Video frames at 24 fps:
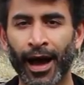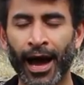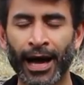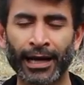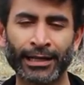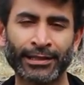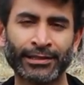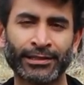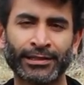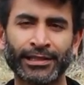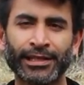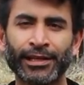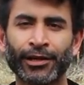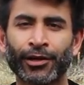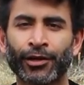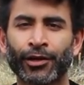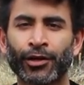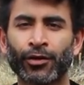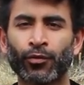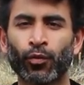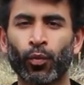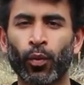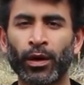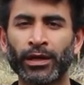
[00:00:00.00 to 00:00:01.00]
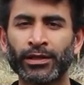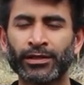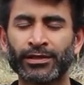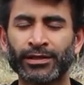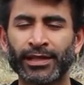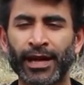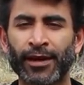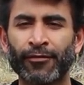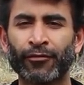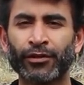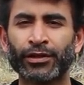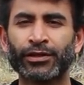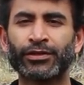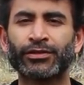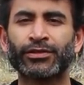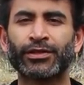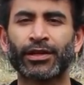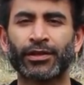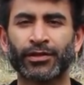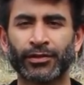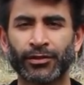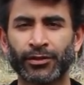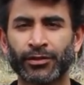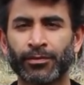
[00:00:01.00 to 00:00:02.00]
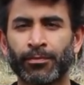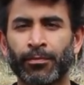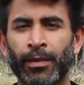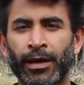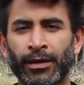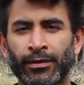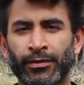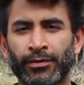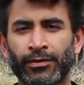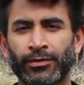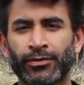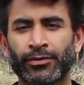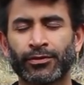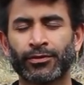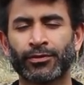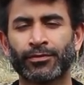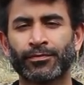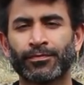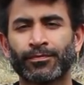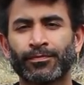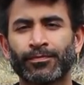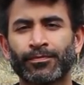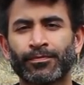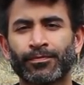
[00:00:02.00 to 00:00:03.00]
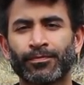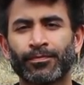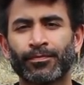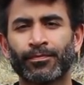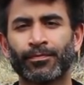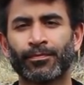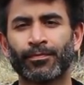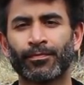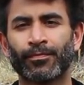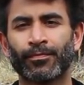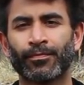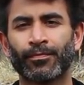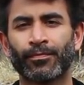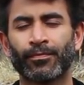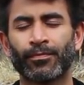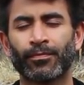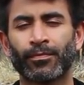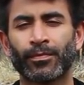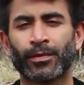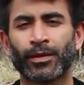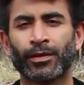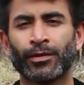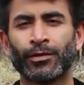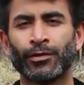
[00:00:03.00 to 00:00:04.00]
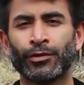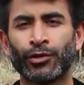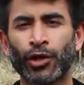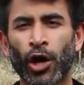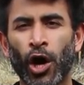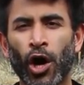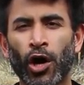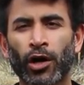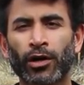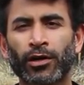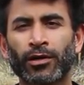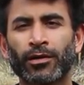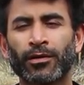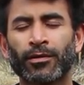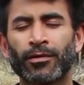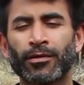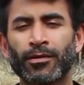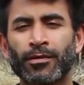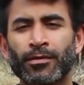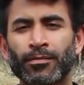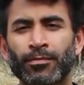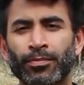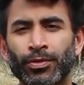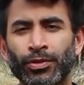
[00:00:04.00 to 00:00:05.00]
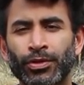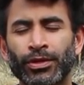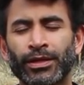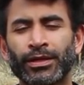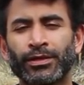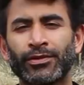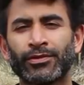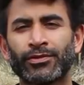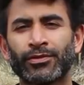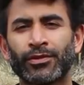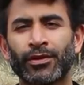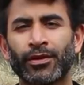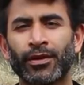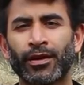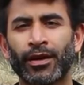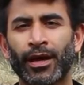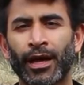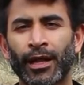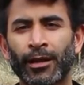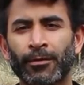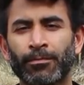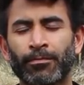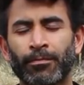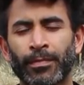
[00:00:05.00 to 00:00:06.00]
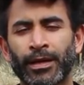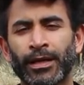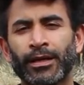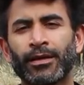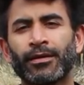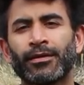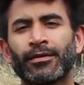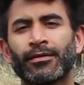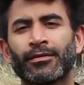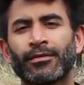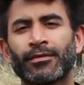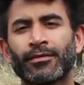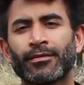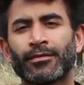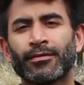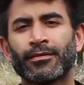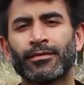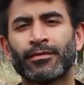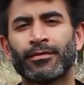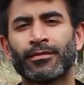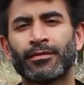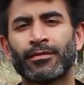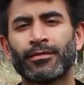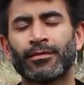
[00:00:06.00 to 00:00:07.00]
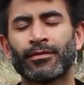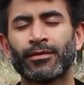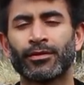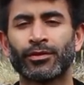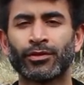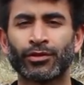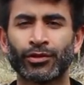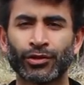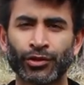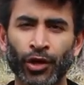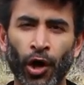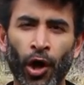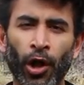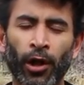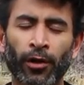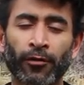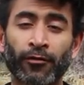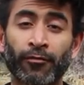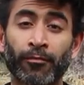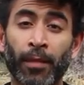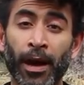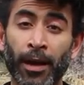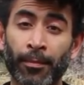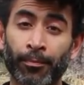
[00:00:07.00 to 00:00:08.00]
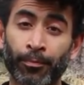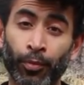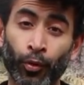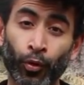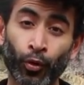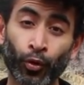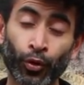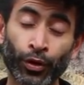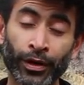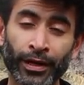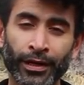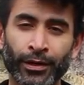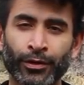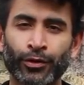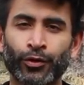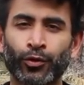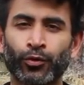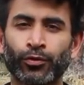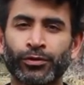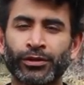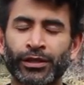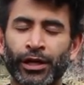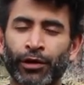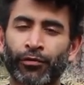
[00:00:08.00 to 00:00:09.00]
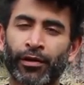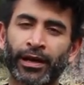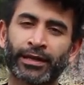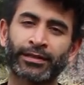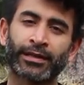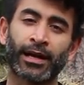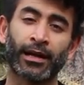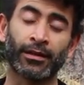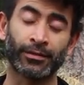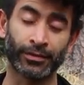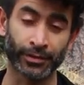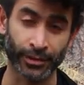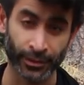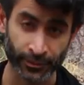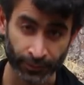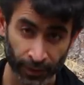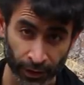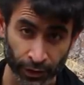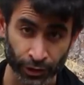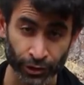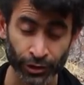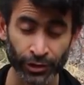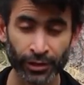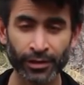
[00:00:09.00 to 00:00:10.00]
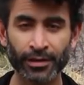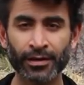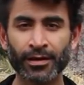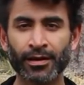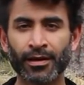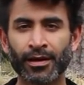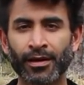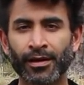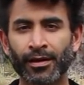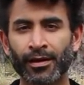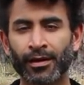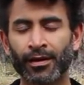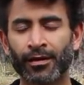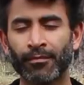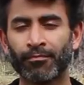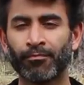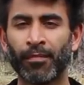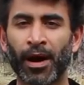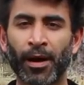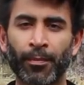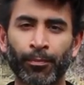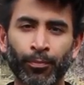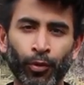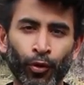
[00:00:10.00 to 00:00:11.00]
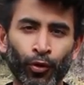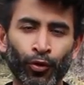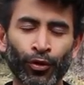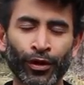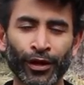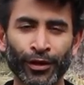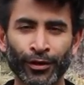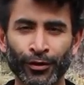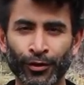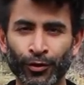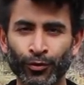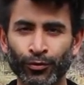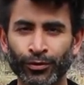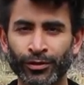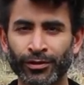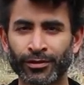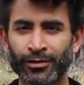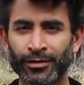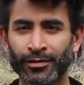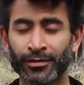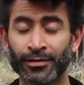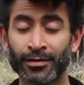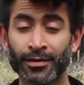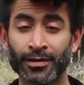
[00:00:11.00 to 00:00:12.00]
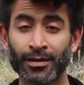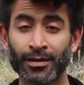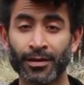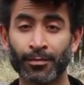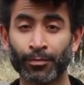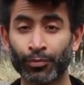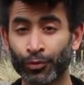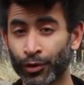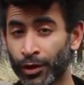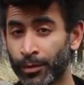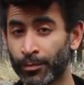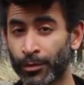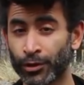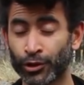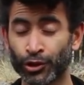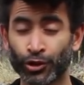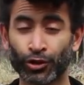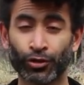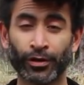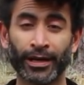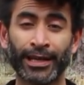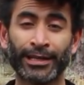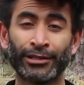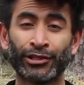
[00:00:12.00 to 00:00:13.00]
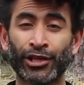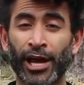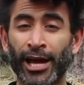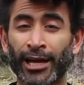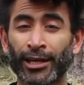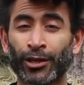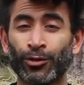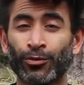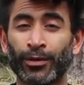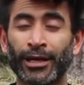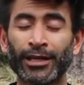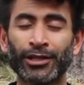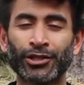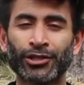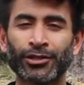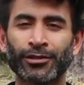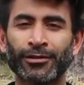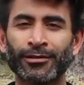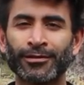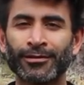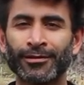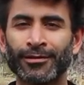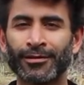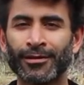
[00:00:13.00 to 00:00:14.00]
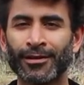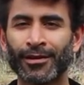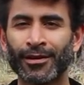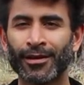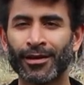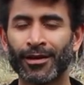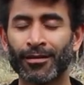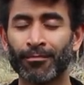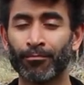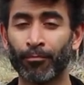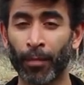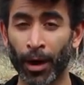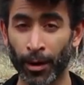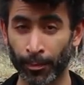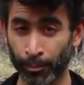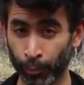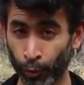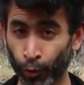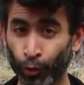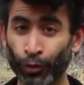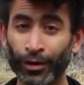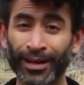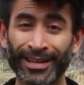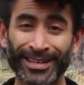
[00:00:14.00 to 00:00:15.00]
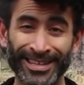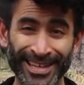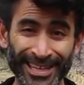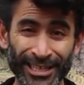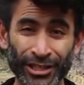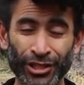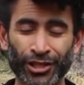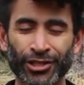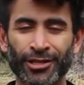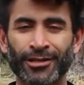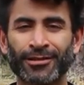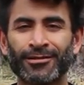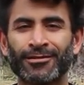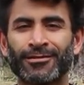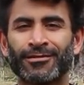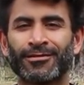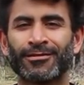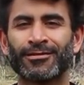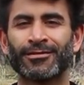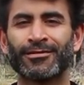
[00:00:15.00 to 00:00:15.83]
I see her once every six months. Doc, please help me. Solve my porn induced erectile dysfunction, my porn induced premature ejaculation, my porn addiction,